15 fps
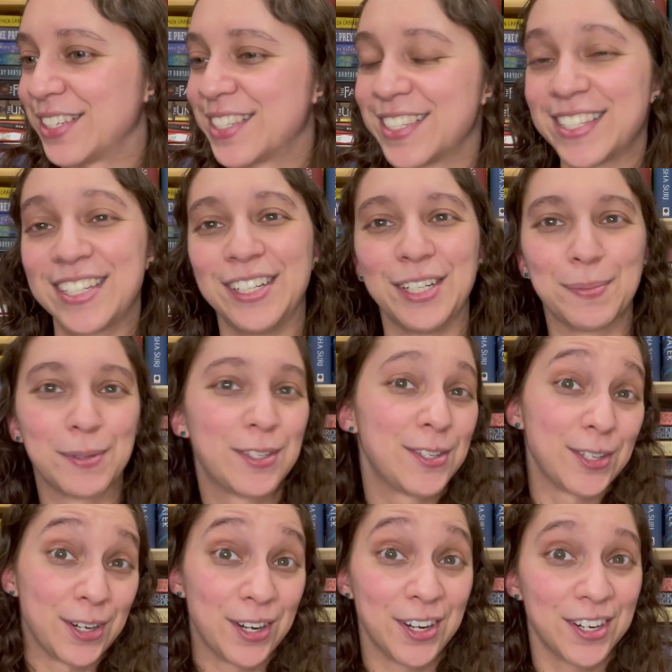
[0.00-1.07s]
this is still an
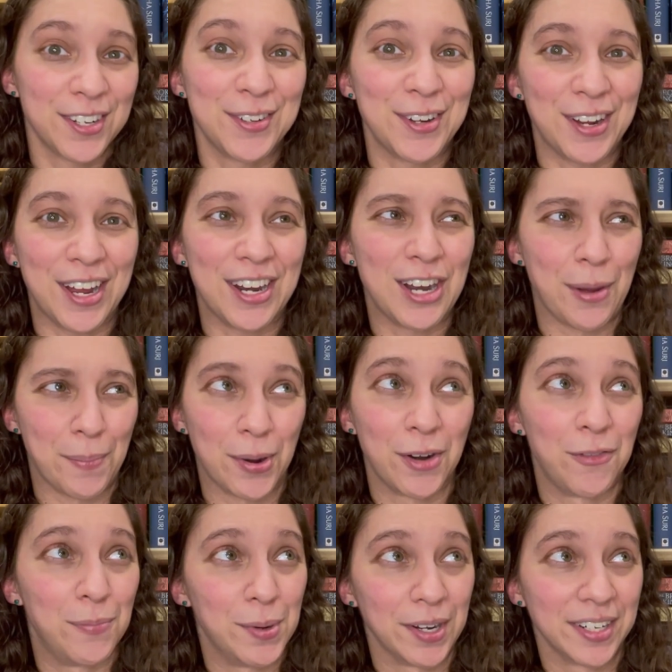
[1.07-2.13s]
absurd number
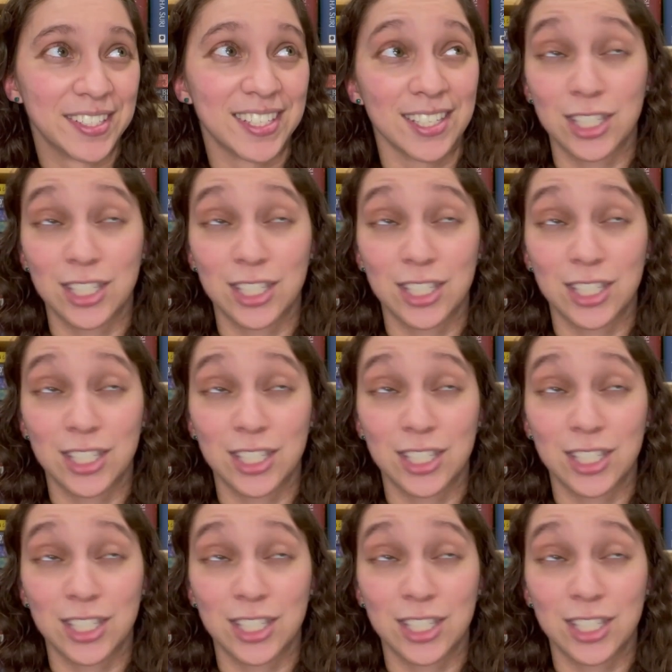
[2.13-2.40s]
of books.